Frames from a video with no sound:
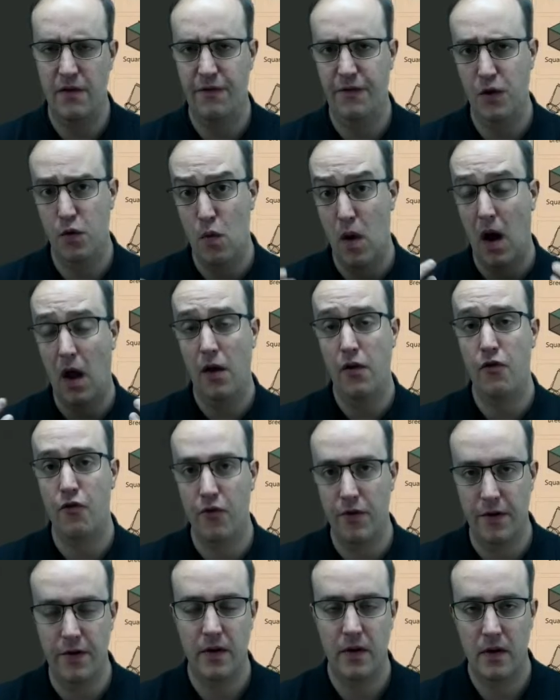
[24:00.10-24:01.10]
a few
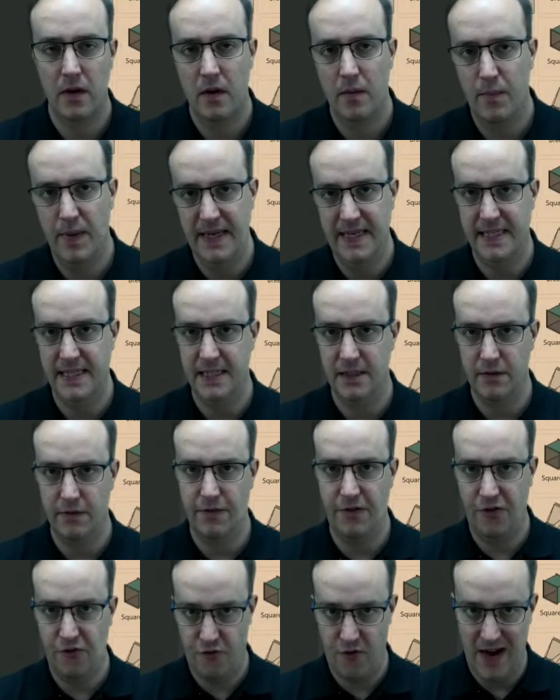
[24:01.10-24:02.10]
hundred pieces
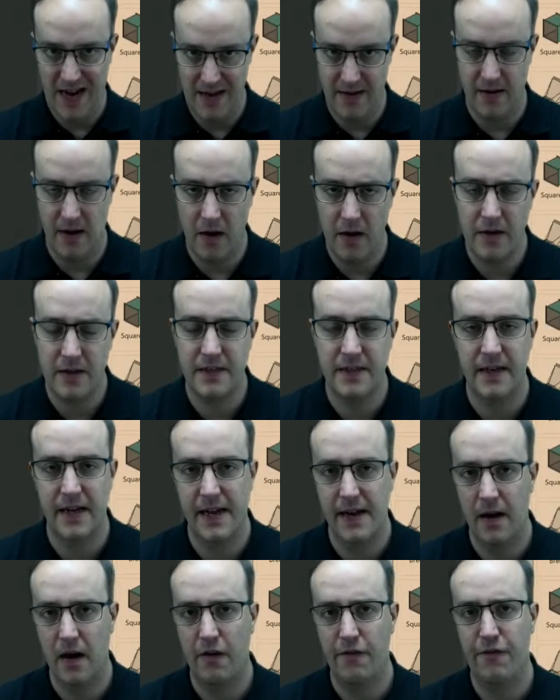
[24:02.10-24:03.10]
of straight duct
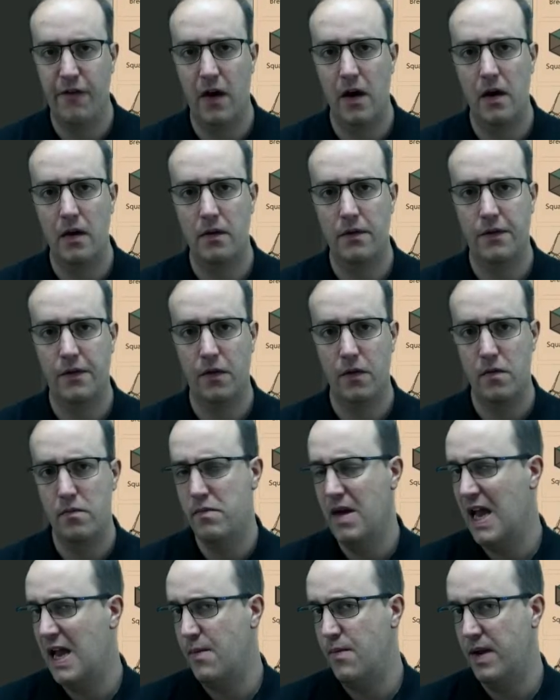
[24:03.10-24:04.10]
in our file to
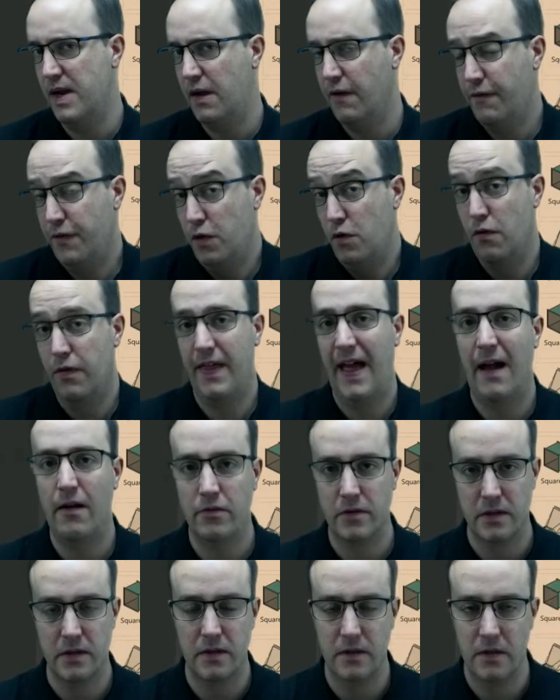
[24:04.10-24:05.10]
maybe a few
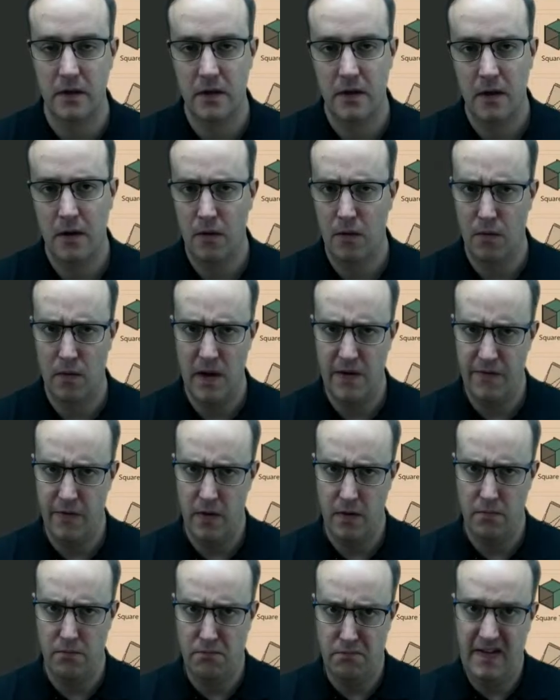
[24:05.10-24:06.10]
thousand or
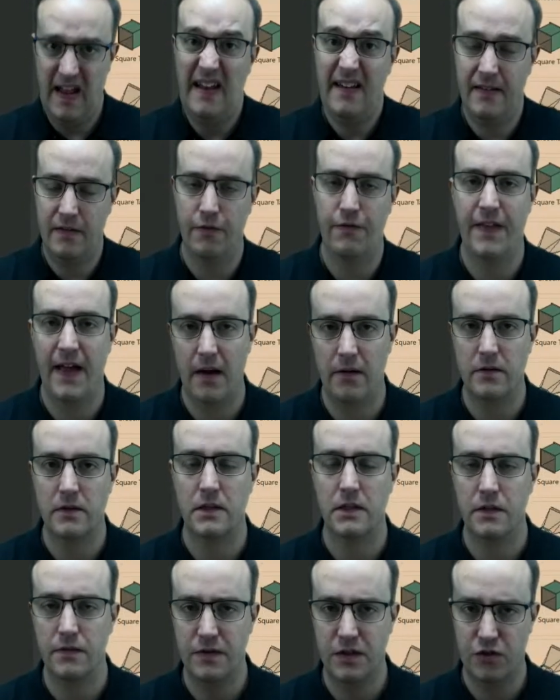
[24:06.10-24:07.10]
even tens of
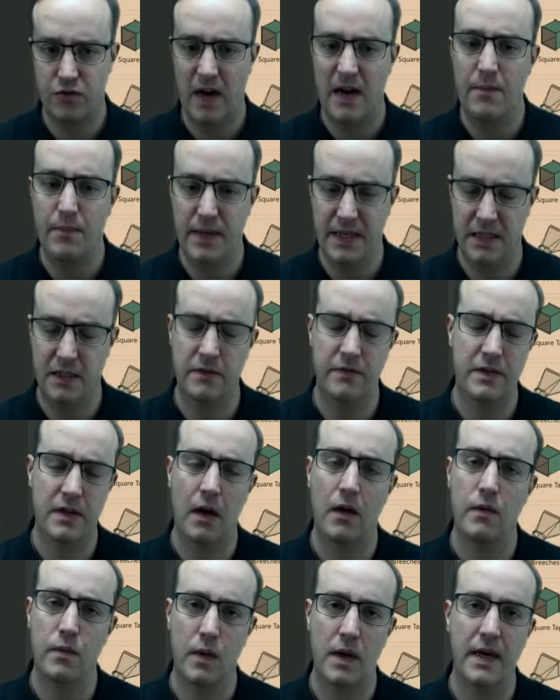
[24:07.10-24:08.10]
thousands of straight pieces of
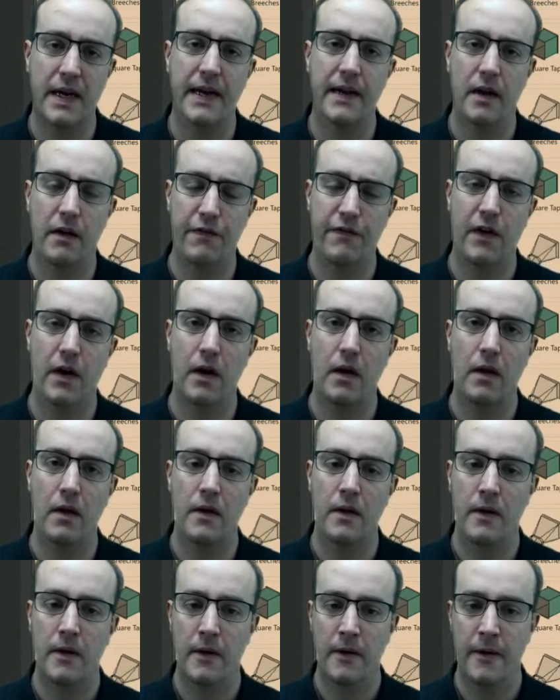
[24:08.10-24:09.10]
ductwork in our file.
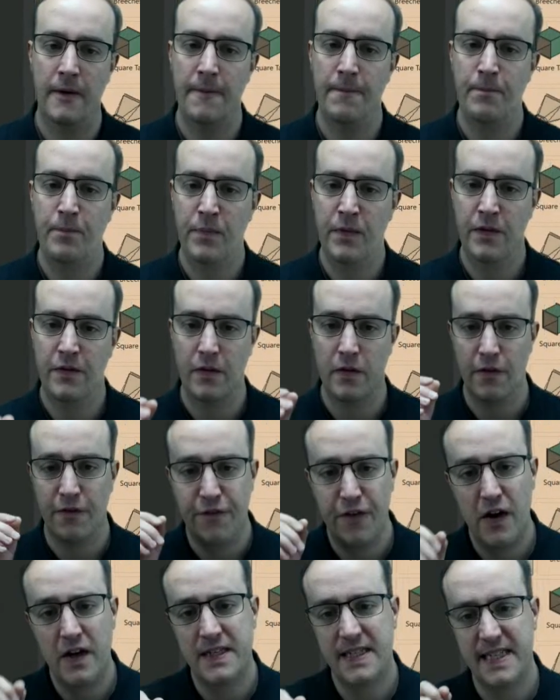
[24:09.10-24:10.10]
So the
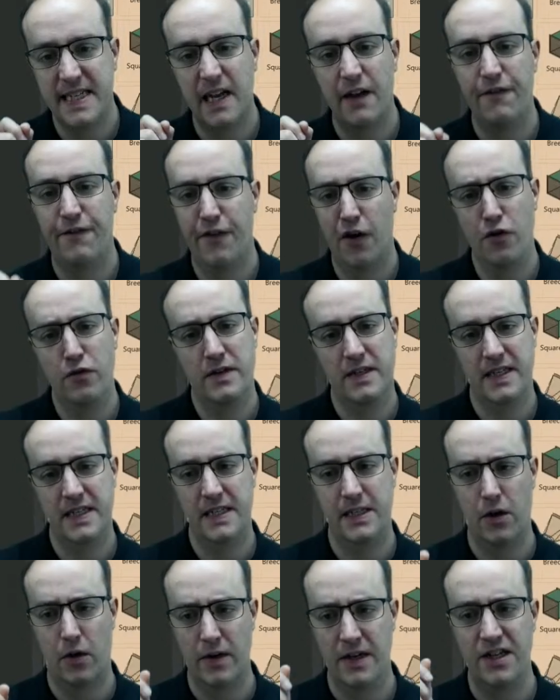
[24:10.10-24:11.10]
first thing it
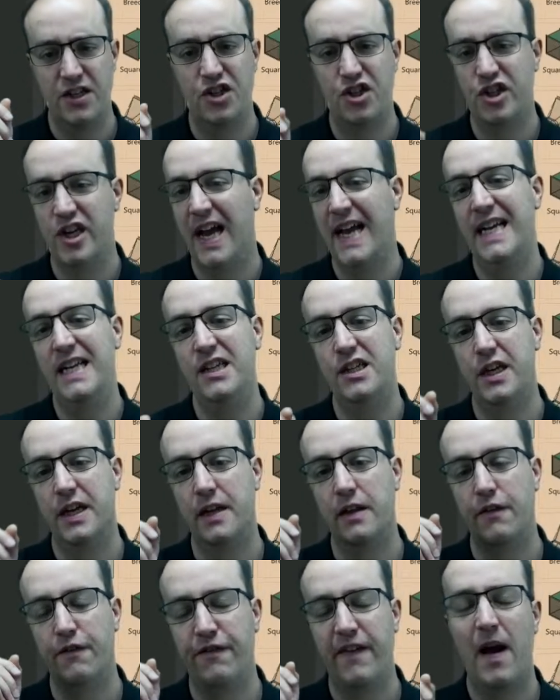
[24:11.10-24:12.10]
focuses on is
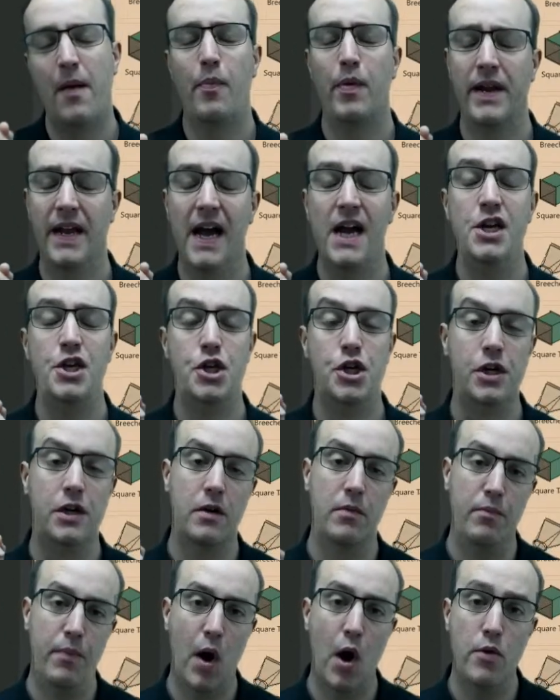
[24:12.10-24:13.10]
changing the fabrication
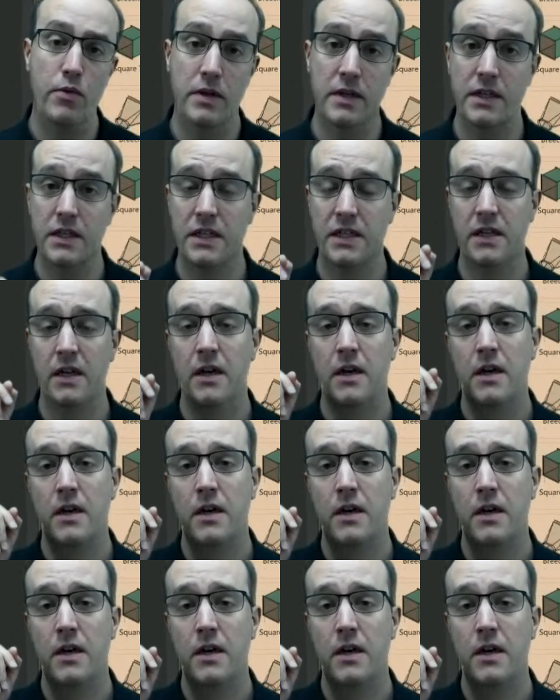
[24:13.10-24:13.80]
components,